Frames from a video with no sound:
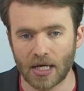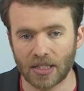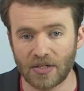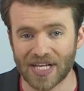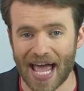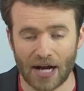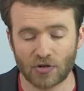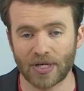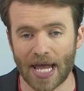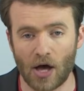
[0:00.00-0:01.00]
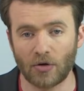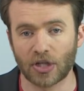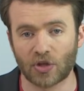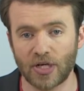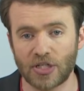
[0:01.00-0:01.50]
Leafs actually held
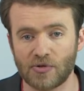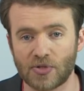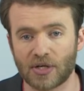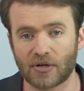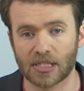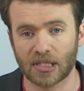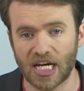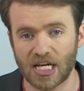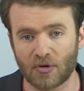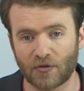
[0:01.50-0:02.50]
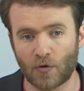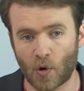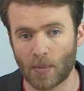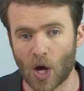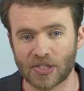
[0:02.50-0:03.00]
a 3-2 series lead
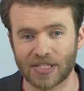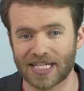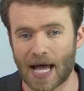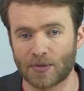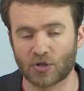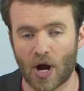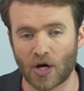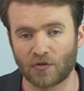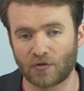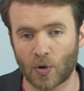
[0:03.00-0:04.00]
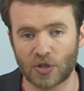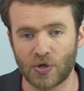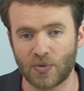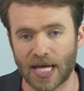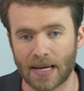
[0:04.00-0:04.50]
before Boston topped Toronto
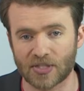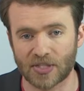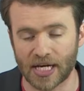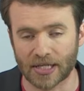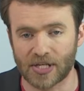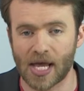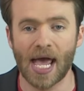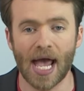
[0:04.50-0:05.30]
4-2 in Game 6